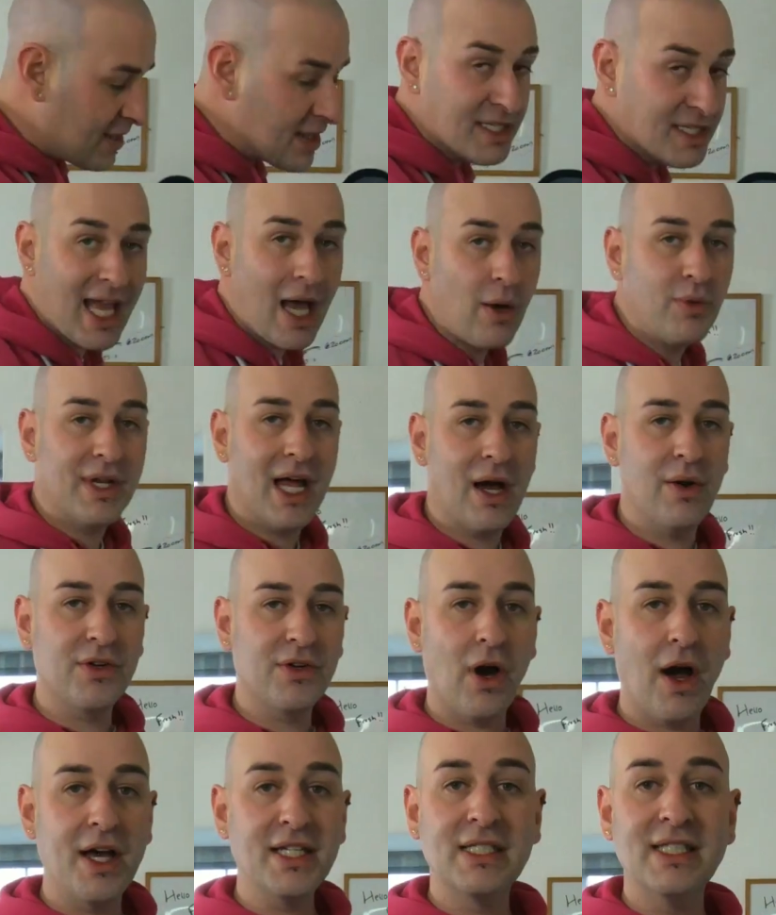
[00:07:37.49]
this out now,
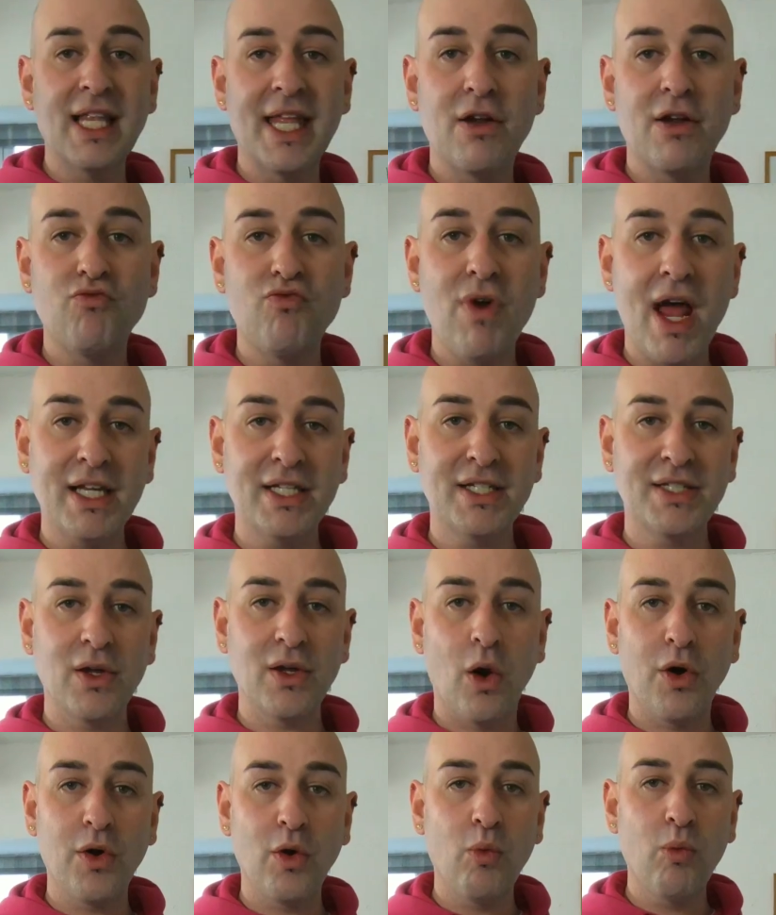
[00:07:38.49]
guys, and let it rest
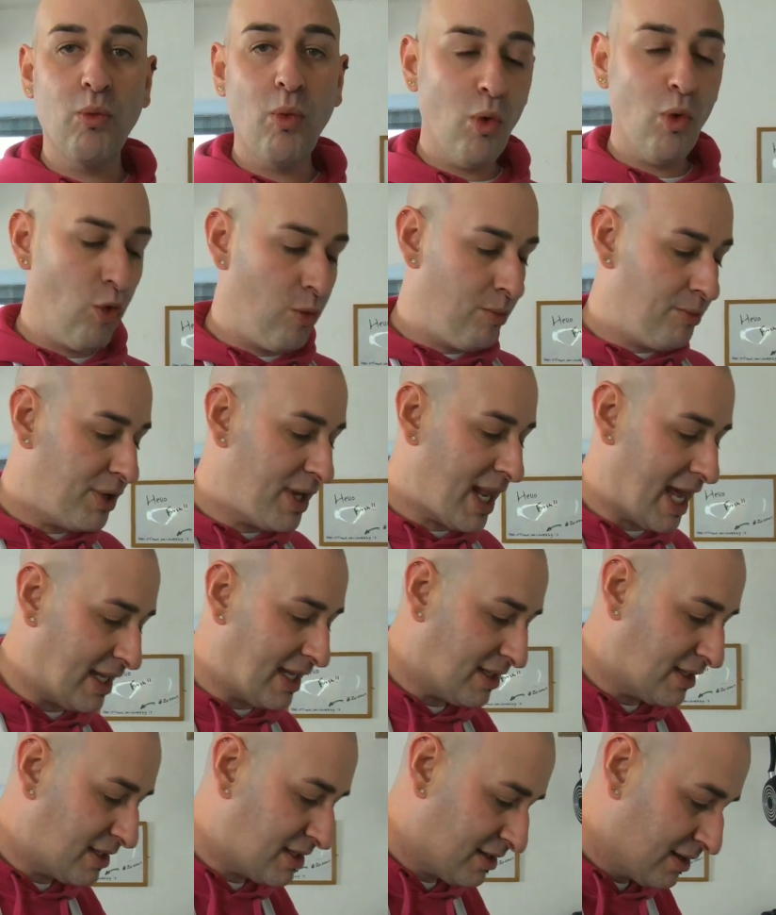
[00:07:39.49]
on a warm
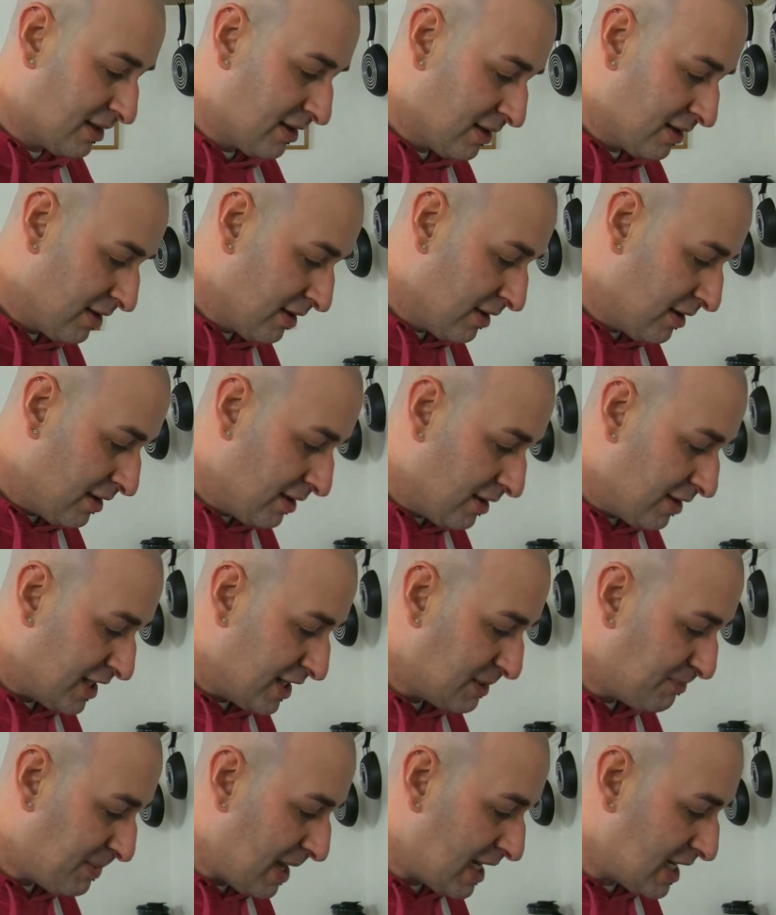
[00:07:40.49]
plate.
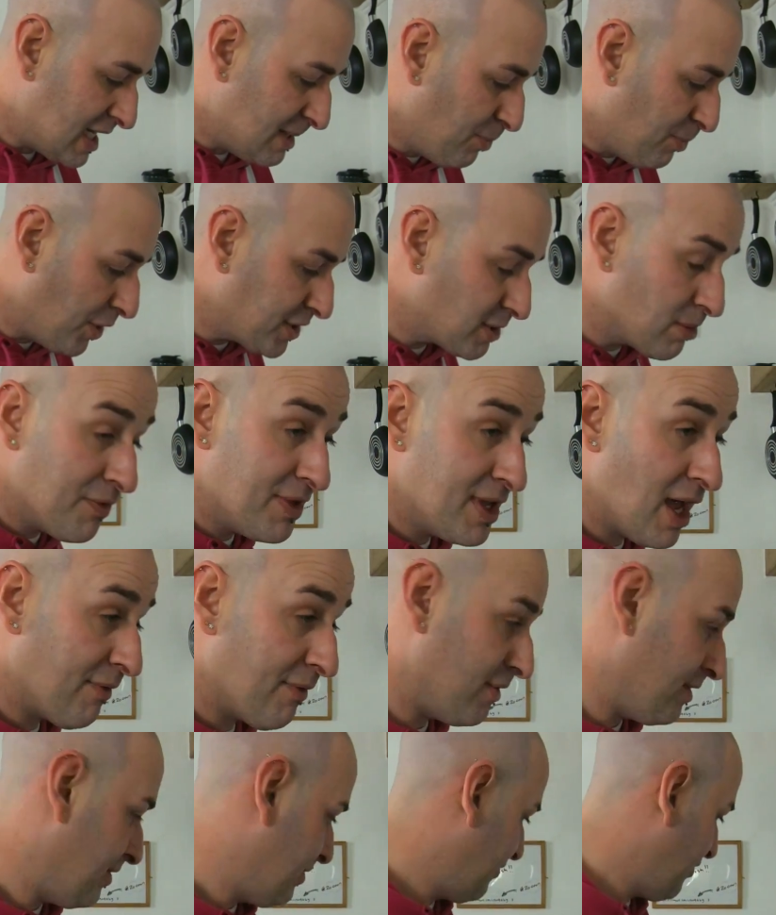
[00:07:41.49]
It's been in the bottom of the
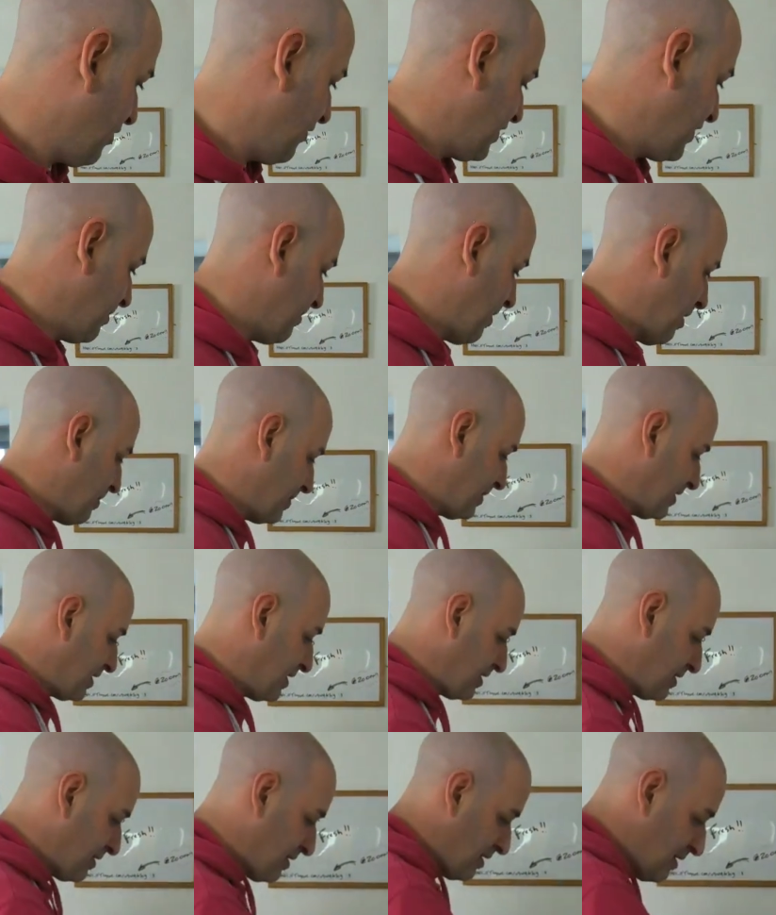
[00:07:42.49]
oven for a few moments.